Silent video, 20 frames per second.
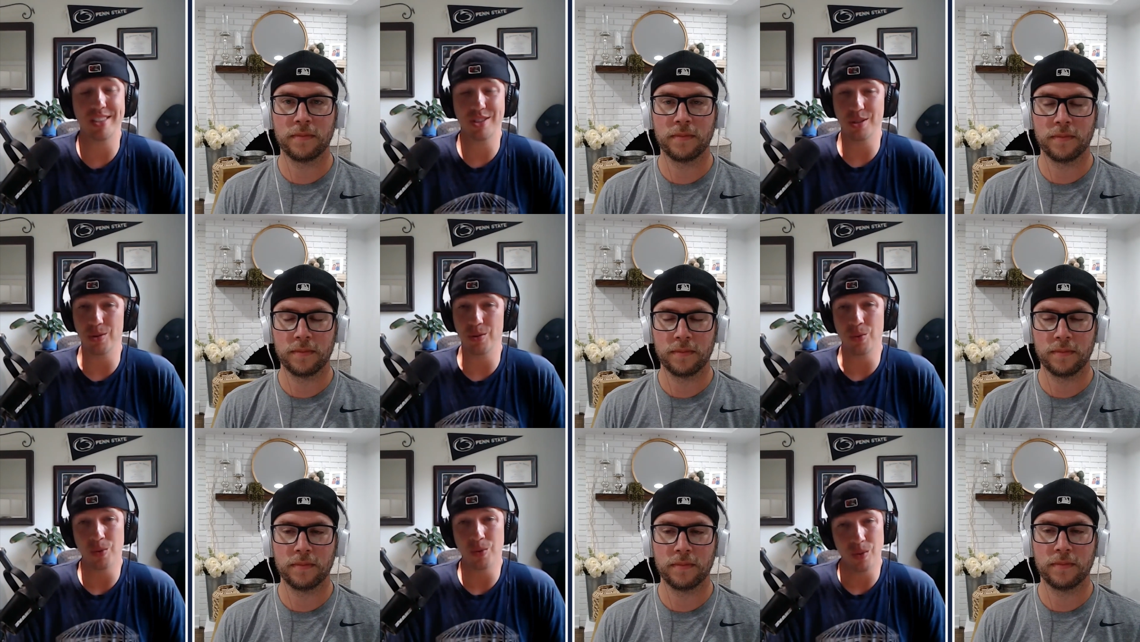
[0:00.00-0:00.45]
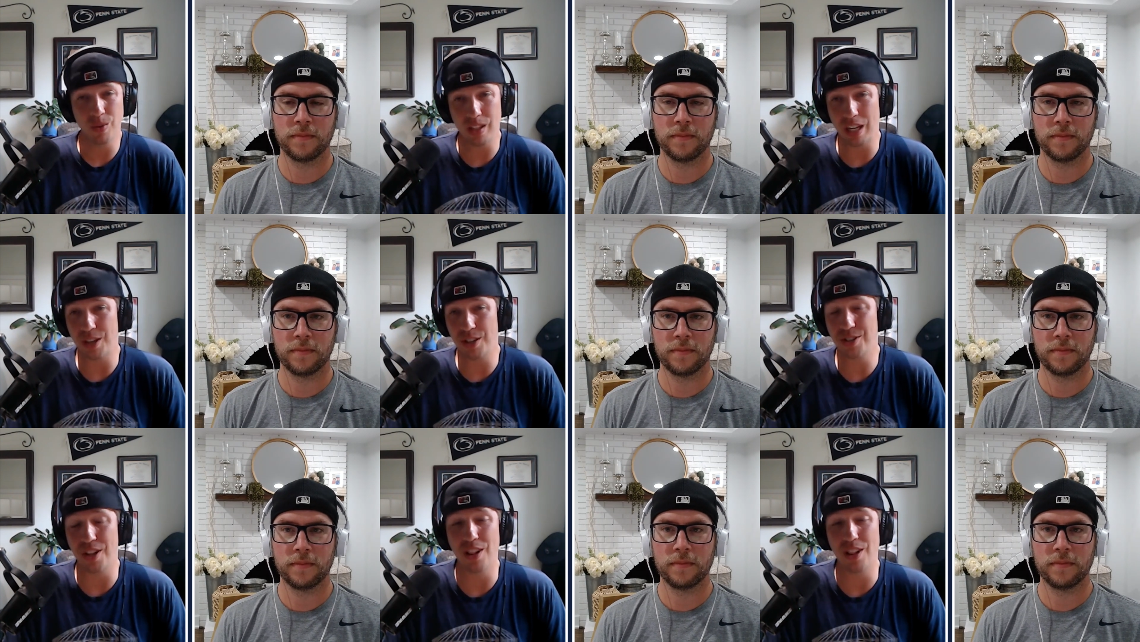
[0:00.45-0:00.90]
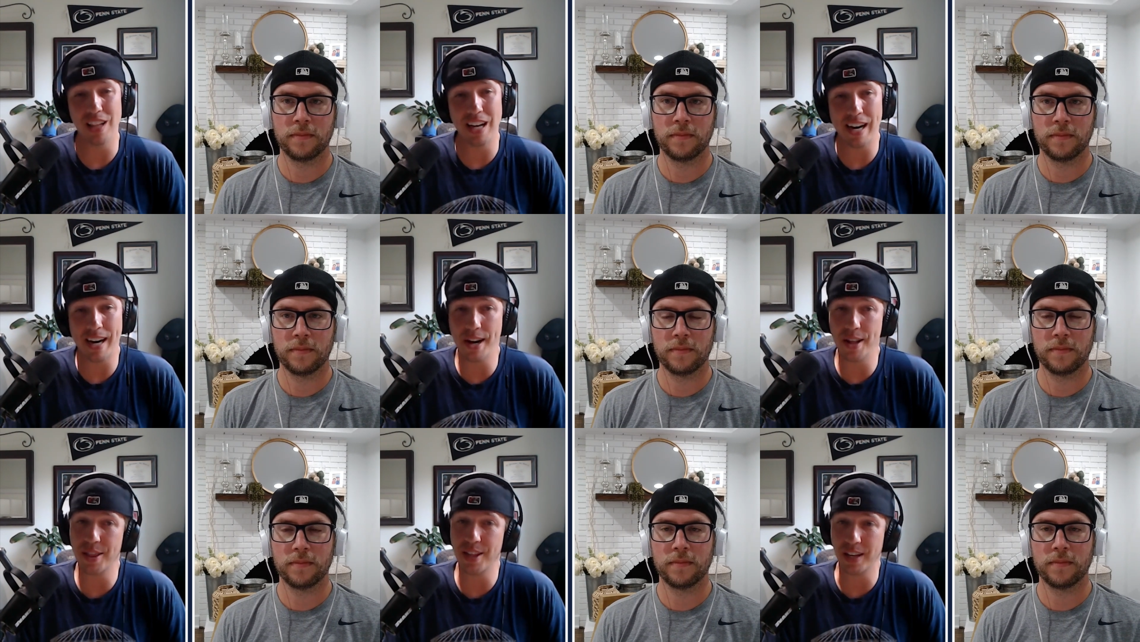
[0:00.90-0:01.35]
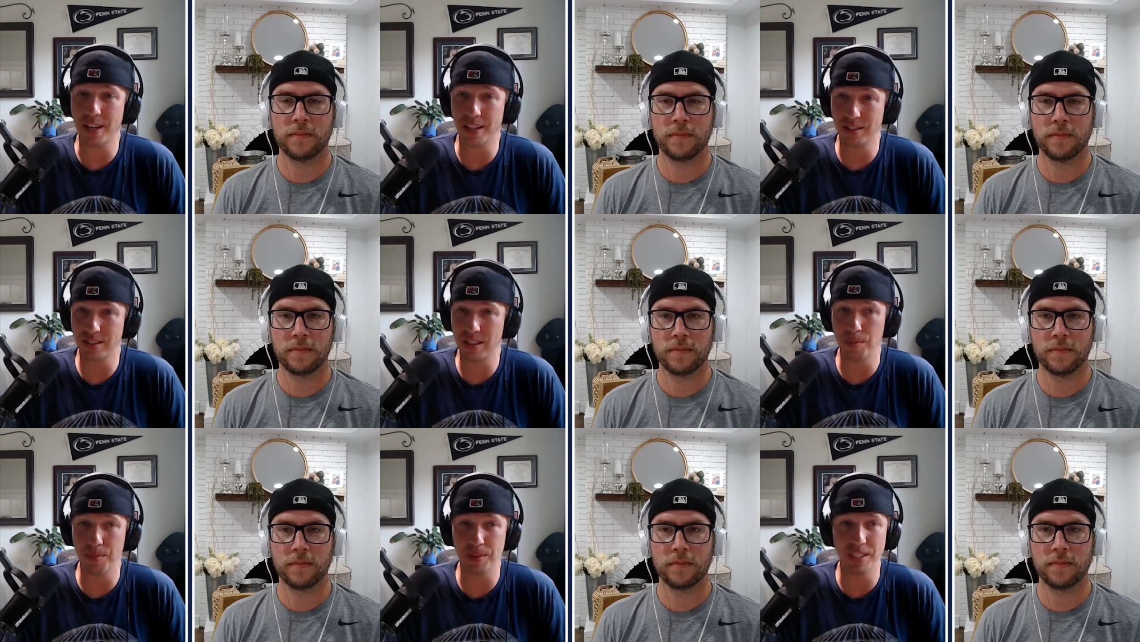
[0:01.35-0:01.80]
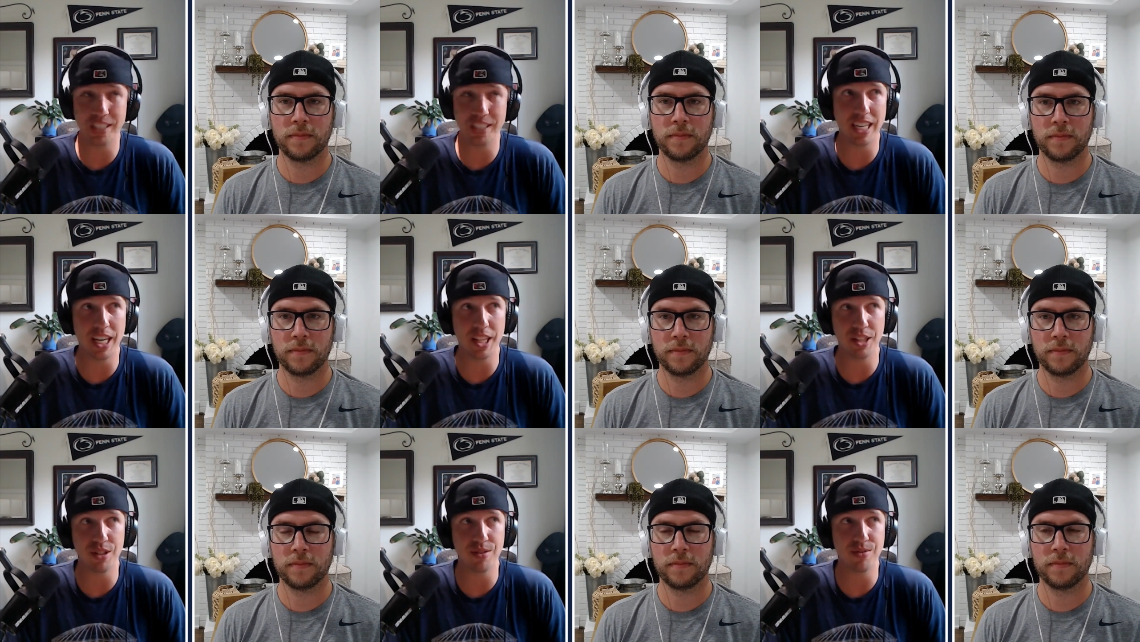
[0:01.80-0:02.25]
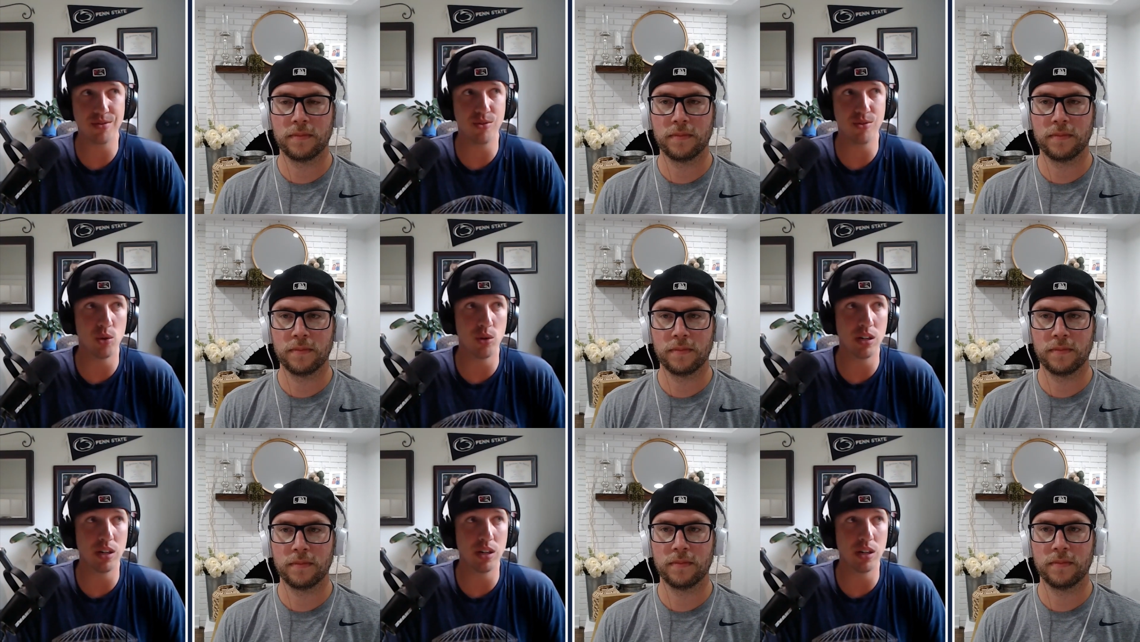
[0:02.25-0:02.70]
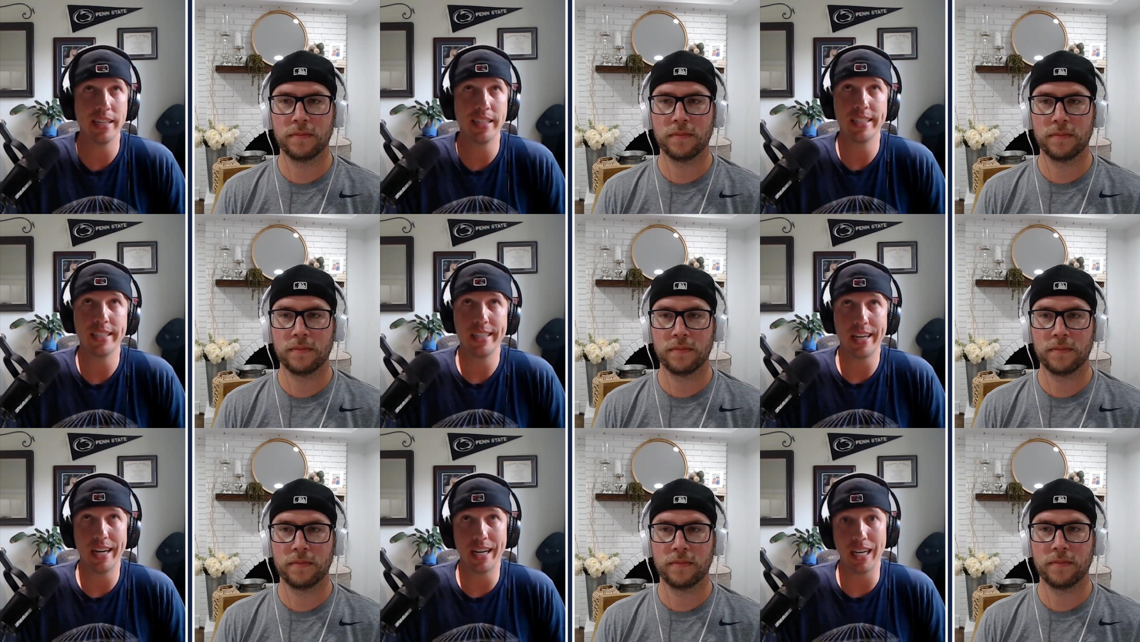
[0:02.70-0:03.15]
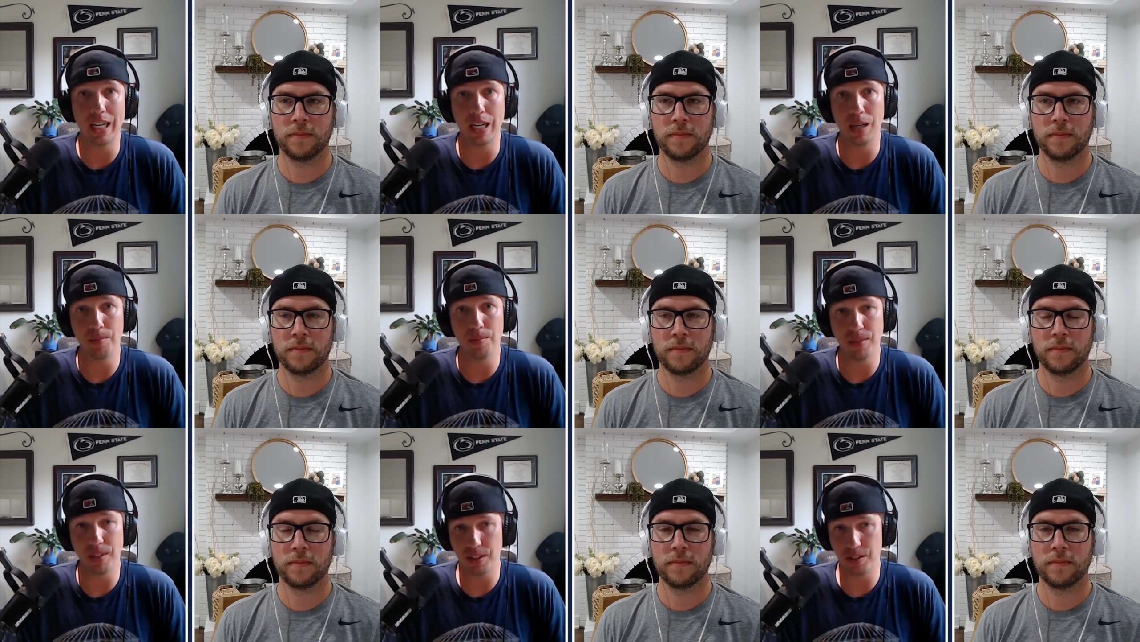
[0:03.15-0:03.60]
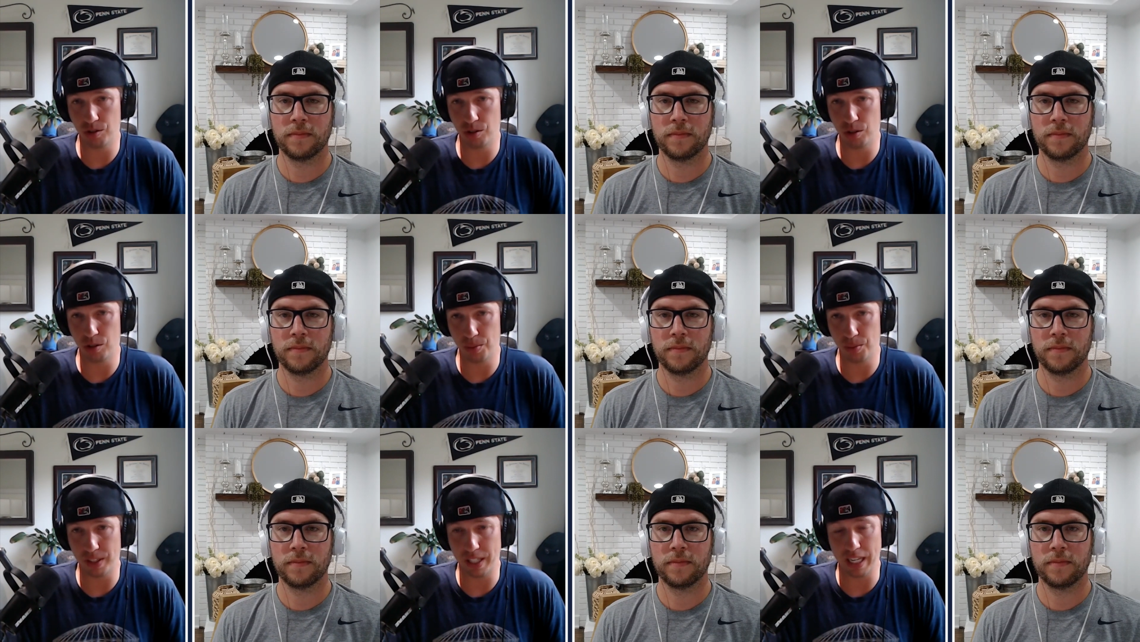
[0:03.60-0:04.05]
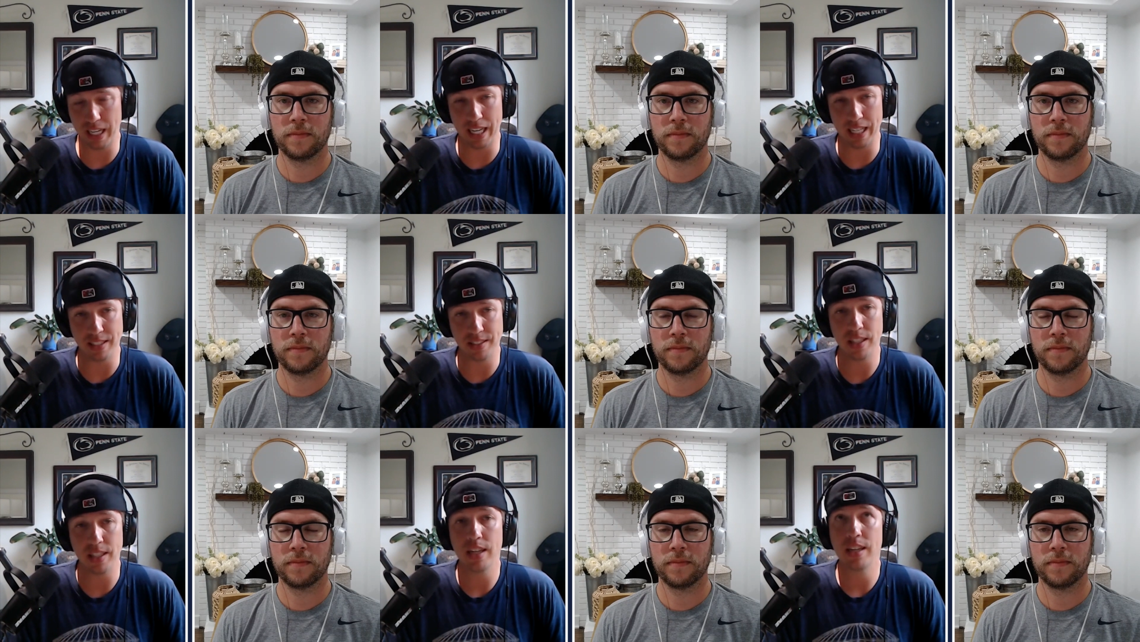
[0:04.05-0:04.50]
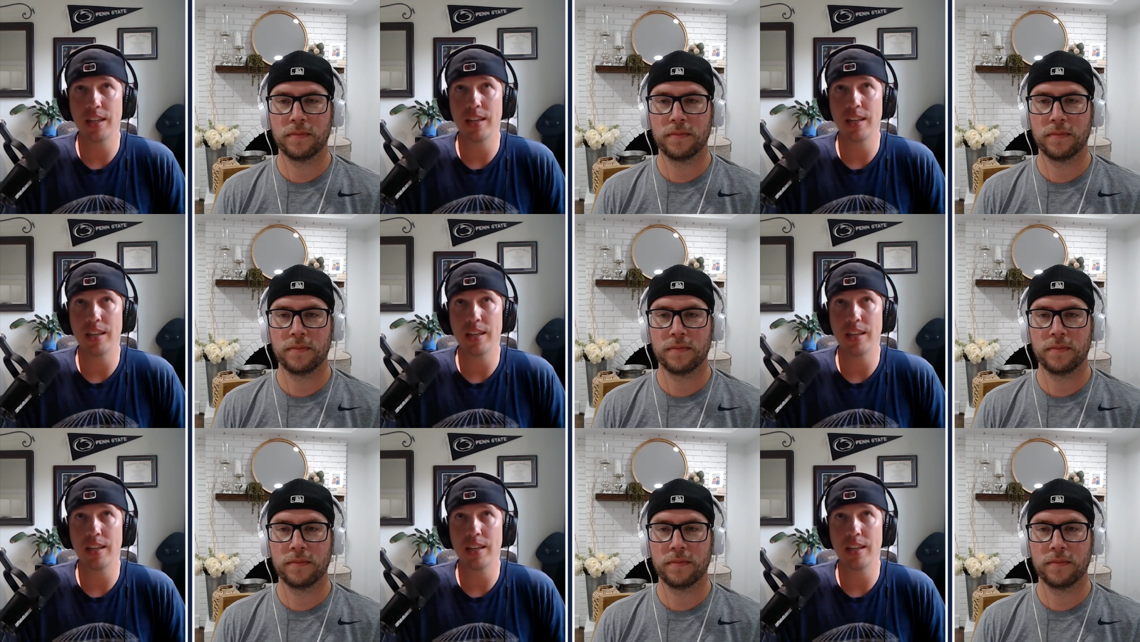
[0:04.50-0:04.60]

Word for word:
Speaker 1: So there's a lot of things coming together for um, this group of guys.